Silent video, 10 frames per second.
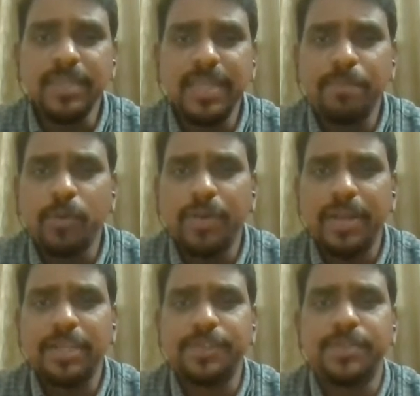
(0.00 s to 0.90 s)
improve
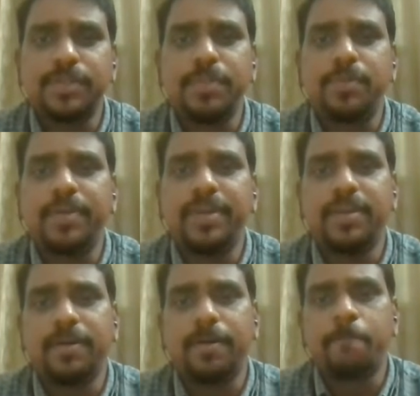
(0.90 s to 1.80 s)
relations
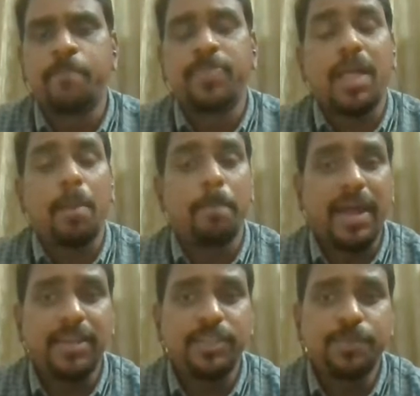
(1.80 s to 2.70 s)
between
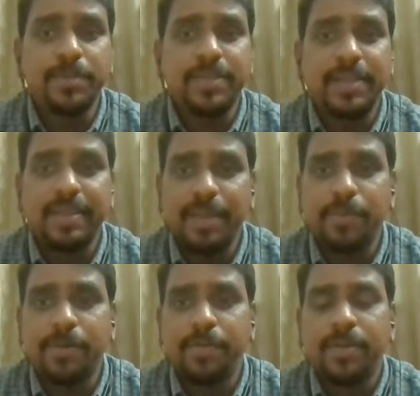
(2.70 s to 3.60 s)
management and
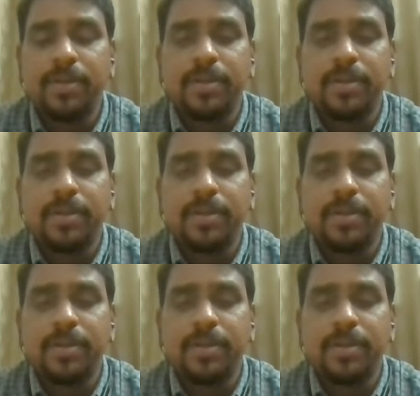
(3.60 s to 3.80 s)
labor.